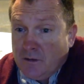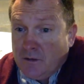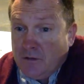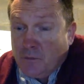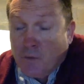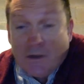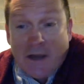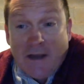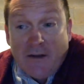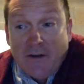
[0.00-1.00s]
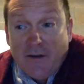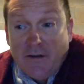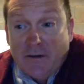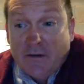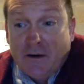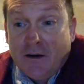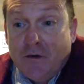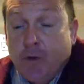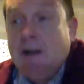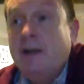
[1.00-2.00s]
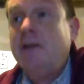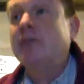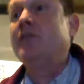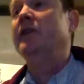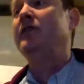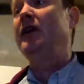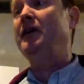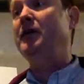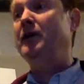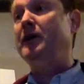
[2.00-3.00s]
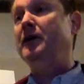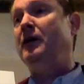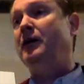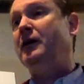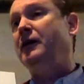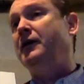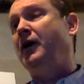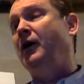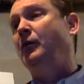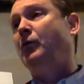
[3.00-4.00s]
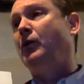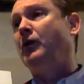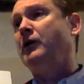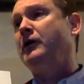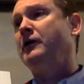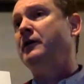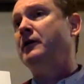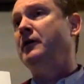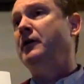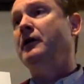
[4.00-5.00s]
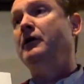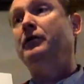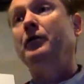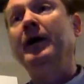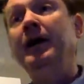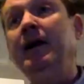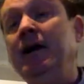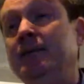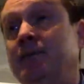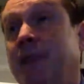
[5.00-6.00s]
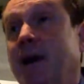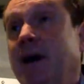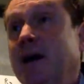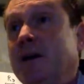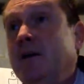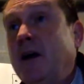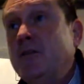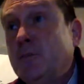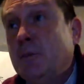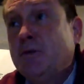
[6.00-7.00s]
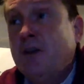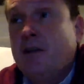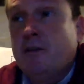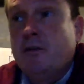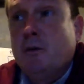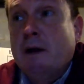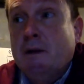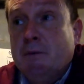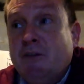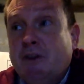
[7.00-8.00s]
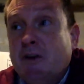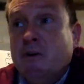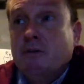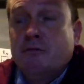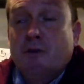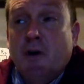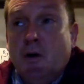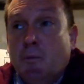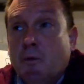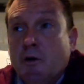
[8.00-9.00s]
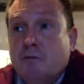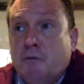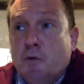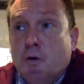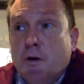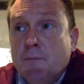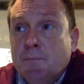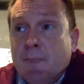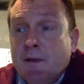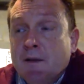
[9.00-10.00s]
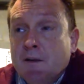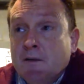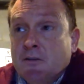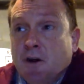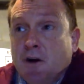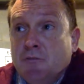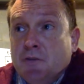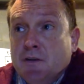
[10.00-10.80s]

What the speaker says: Related, grading is continuing on homework 3, and I just put together the grading materials for homework 4. So hopefully